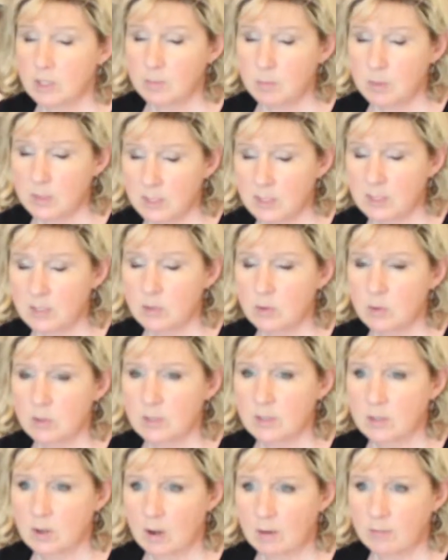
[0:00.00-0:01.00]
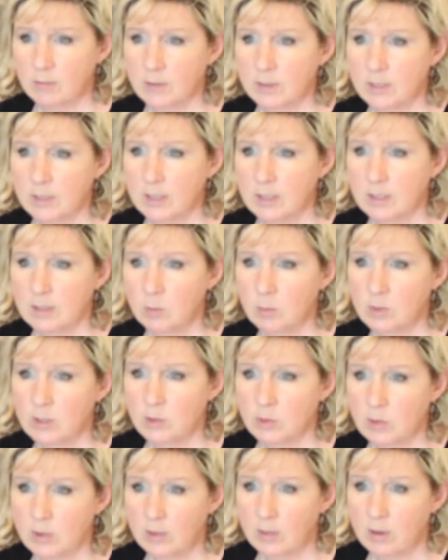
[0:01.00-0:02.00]
Music schools often will
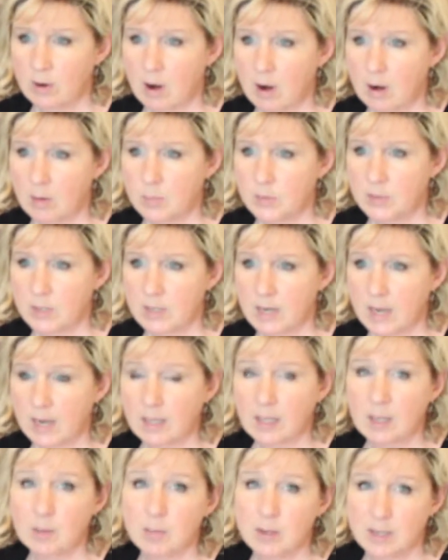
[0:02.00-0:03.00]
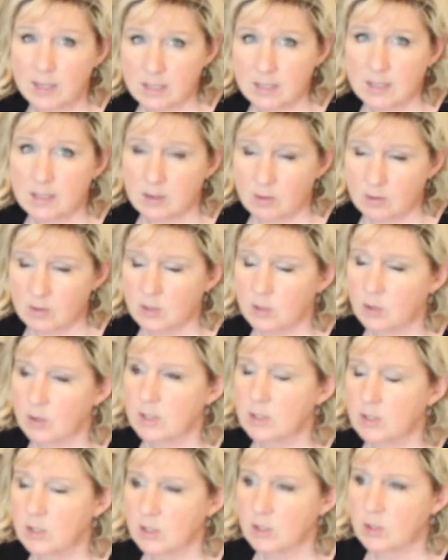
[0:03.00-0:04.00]
string their harps in nylon because
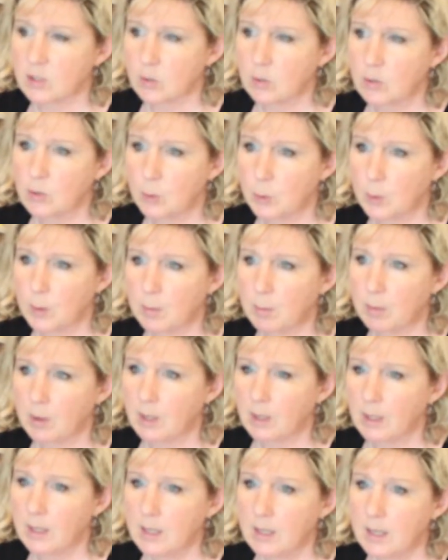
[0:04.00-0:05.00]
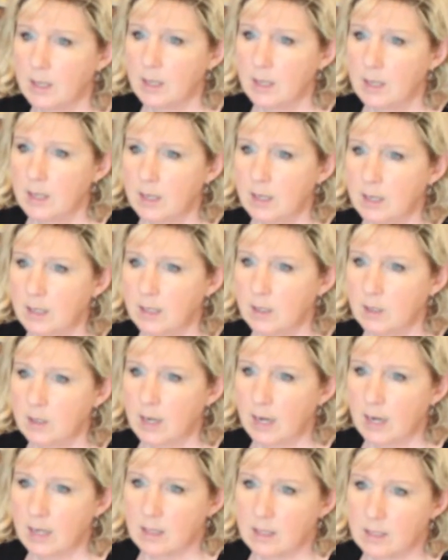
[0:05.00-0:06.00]
it's just so durable.
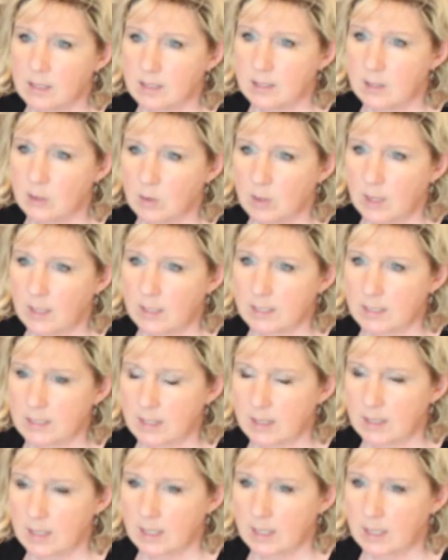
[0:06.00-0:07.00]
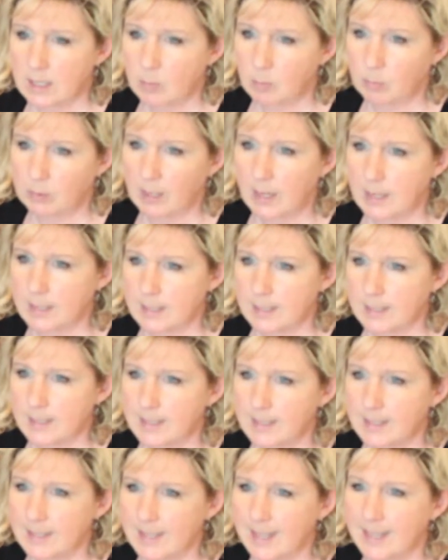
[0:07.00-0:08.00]
Nylon is, like a synthetic
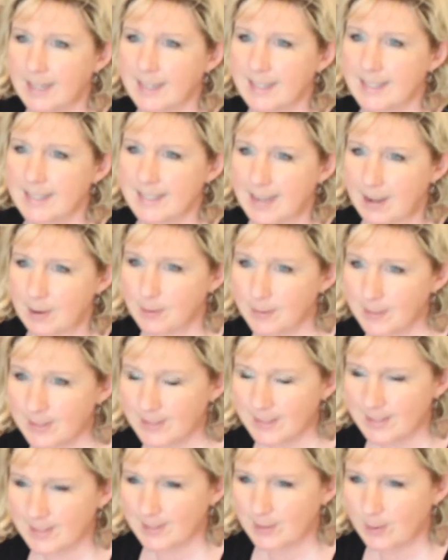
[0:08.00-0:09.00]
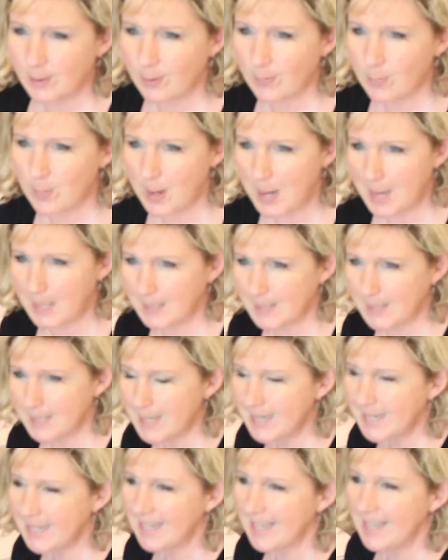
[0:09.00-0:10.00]
plastic, and it sounds sort of
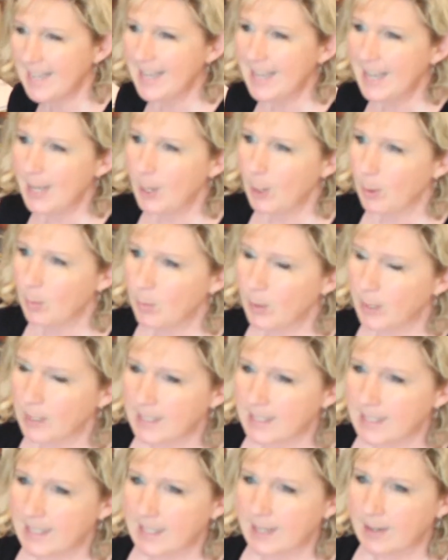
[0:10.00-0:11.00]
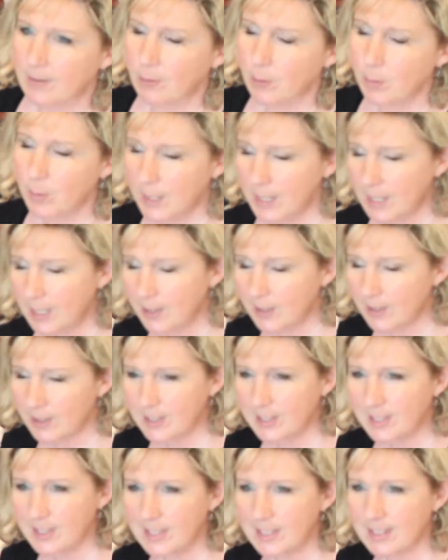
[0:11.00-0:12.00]
plastic. But for
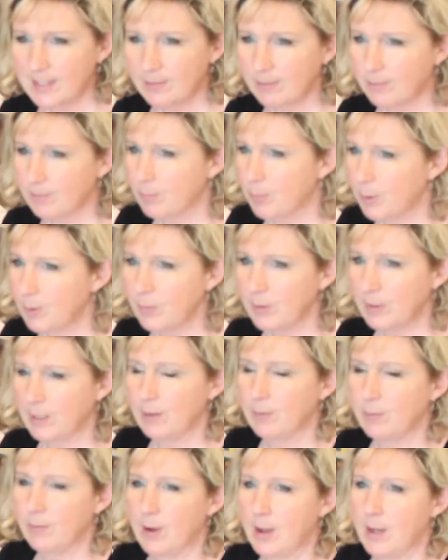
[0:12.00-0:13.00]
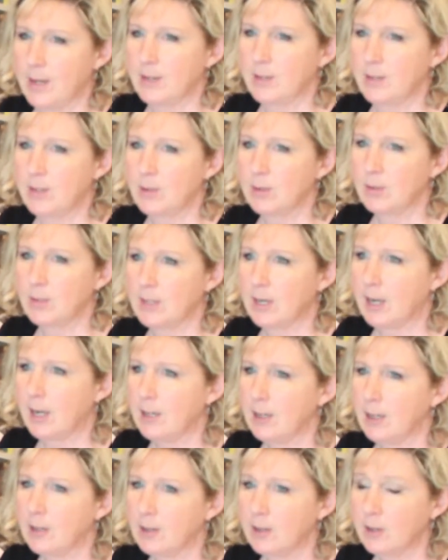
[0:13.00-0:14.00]
beginners, it's perfectly fine to use
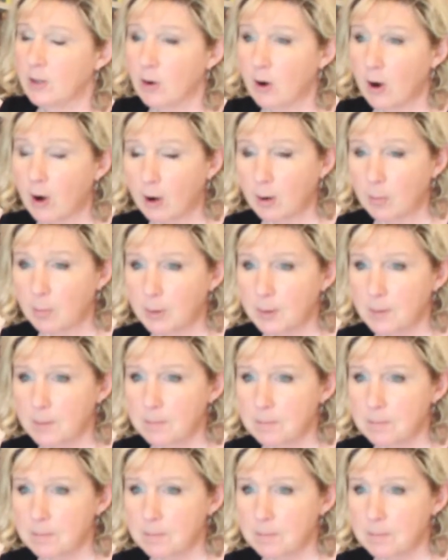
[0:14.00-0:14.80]
nylon on your harp.